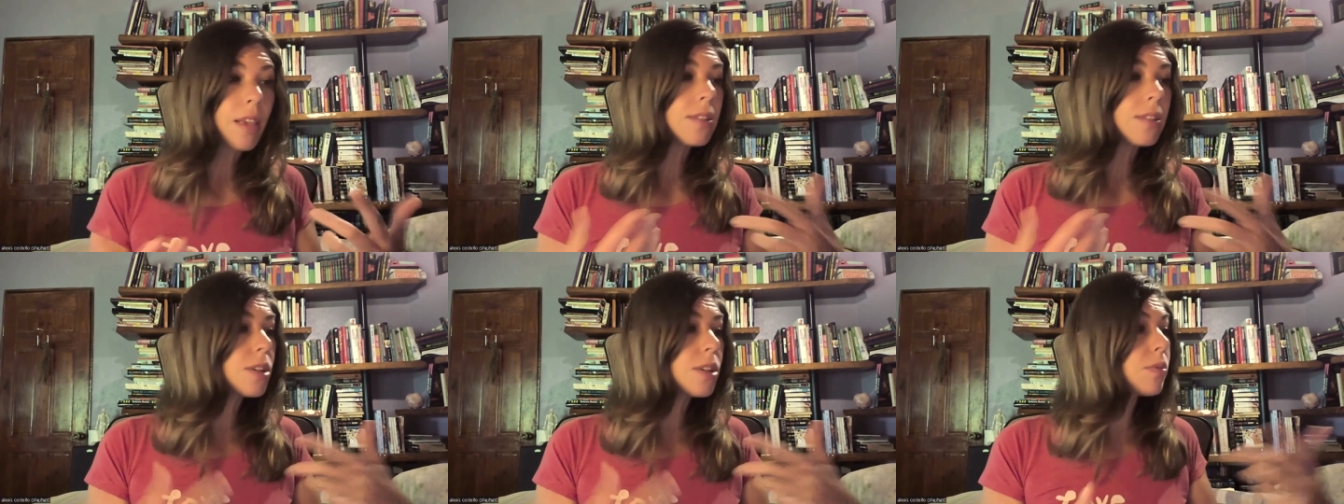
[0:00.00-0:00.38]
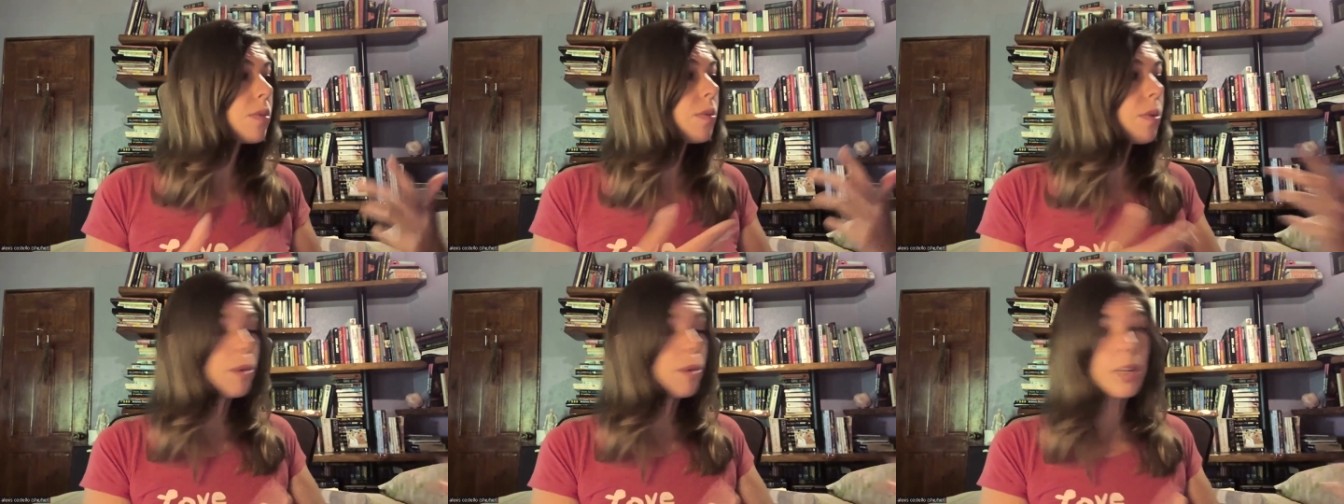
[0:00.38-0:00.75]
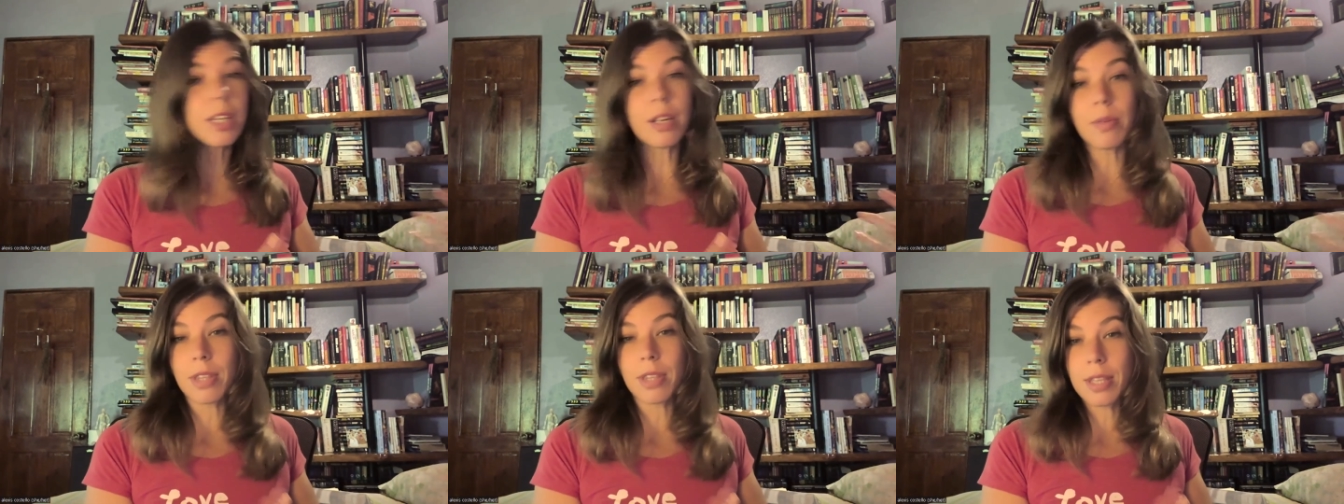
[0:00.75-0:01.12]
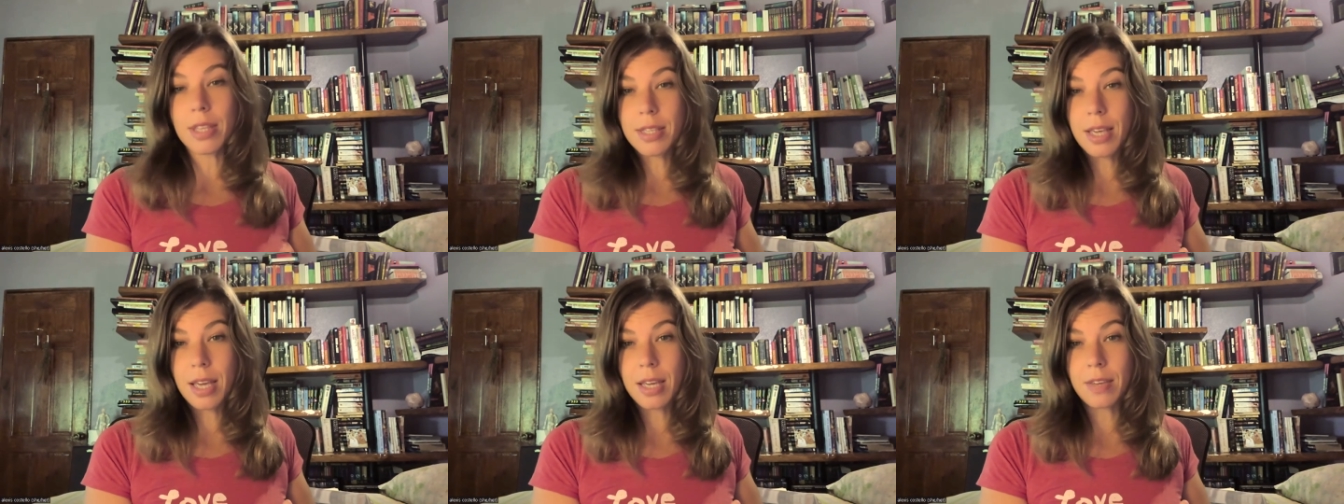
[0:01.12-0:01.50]
So when we're working with
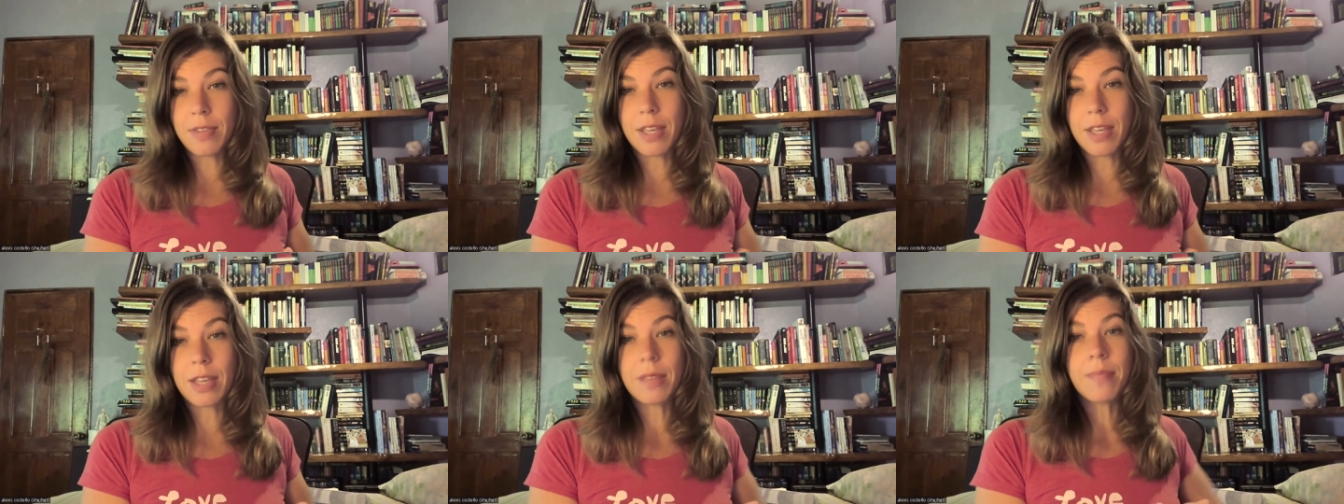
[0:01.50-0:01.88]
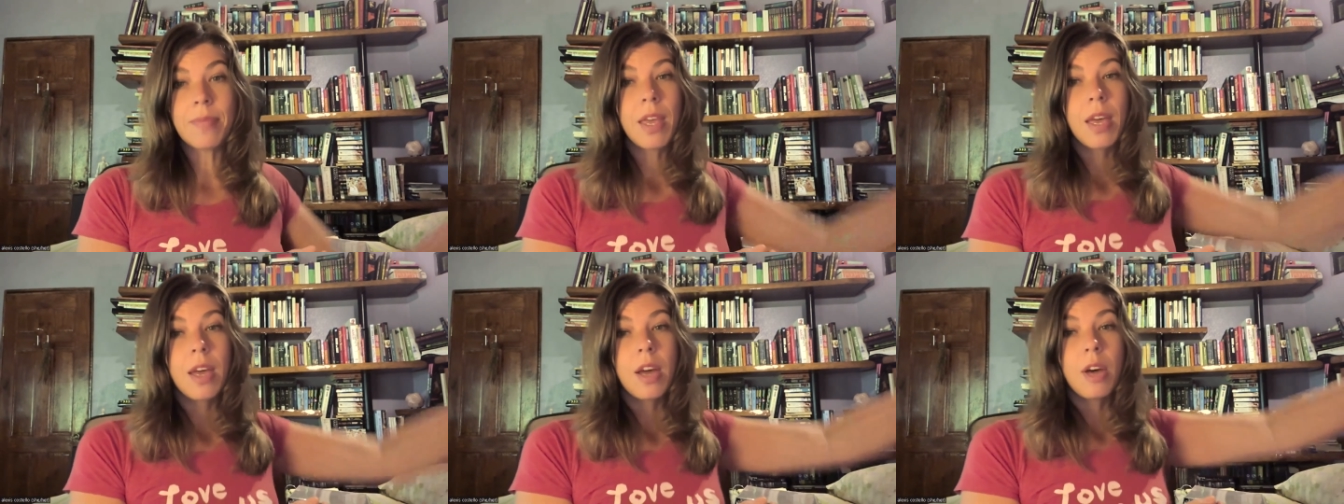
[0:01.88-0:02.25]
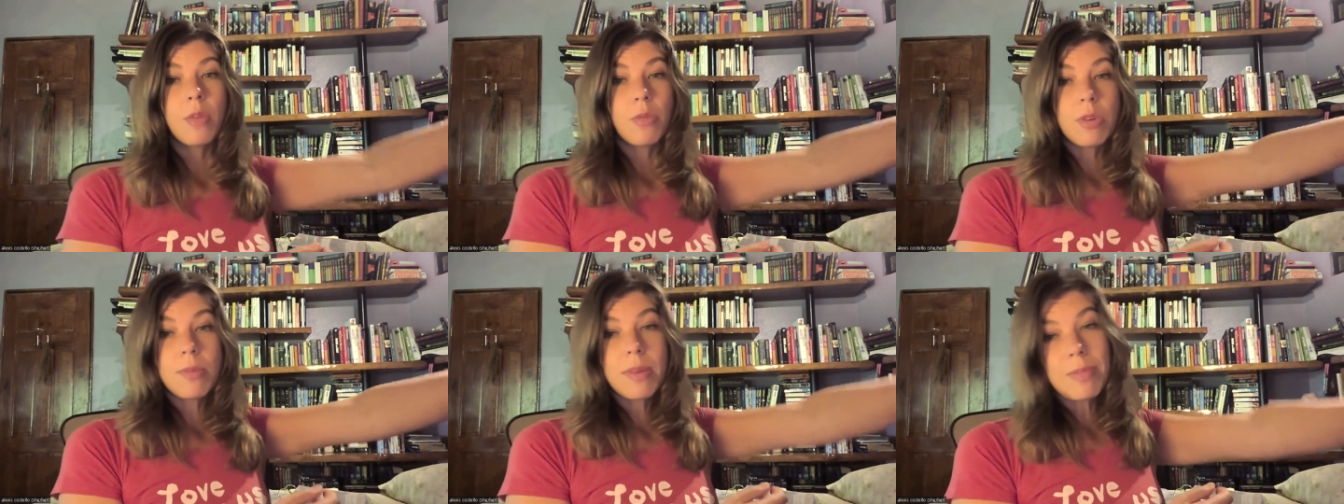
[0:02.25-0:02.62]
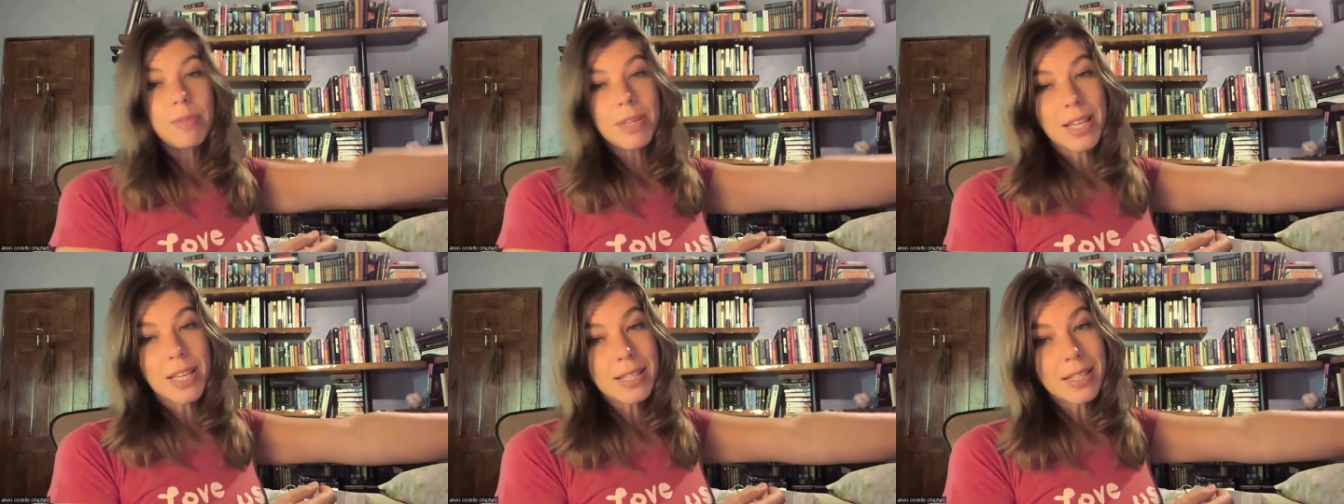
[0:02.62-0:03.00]
this kind of thing, we might
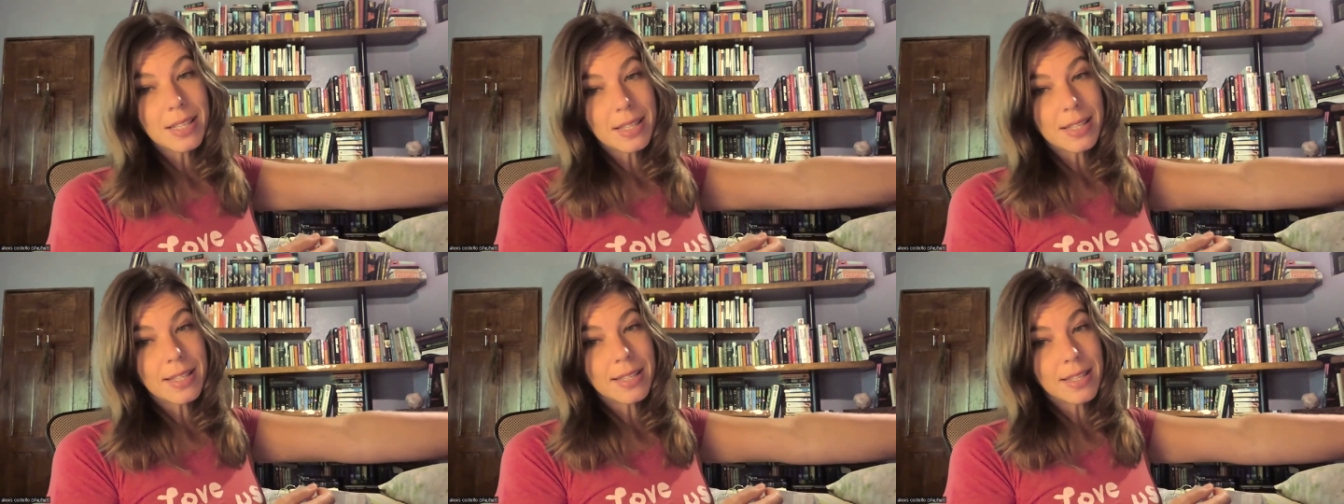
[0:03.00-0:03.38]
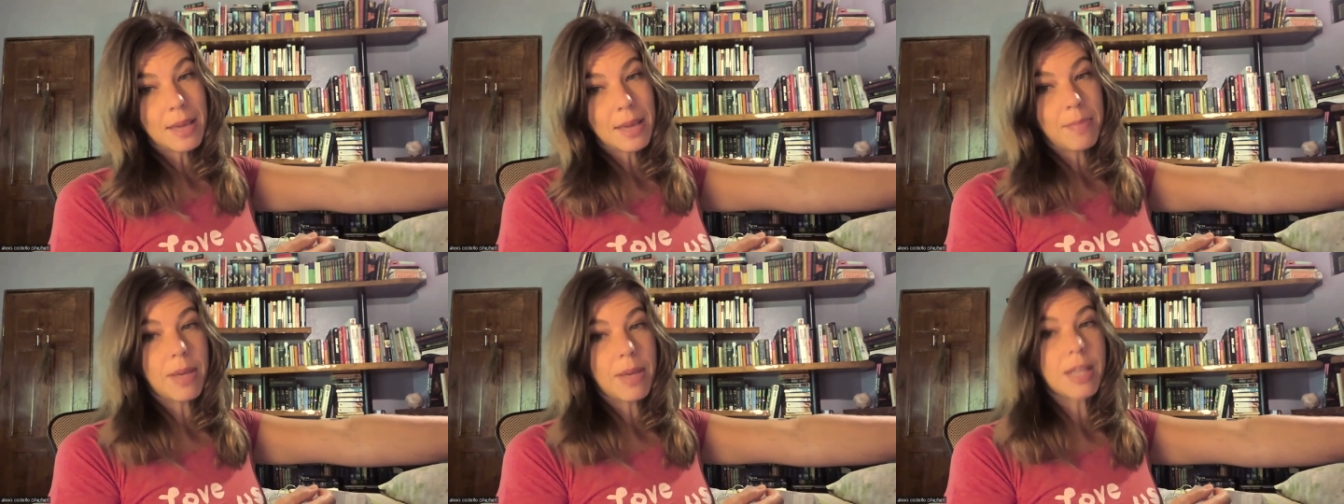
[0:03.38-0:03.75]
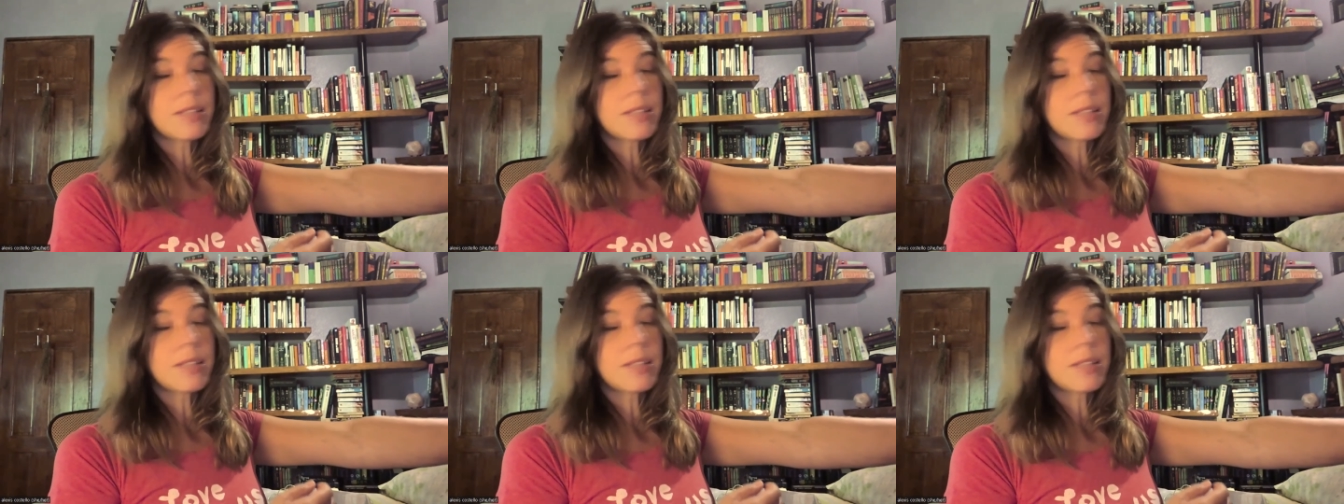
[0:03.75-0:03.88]
be testing the same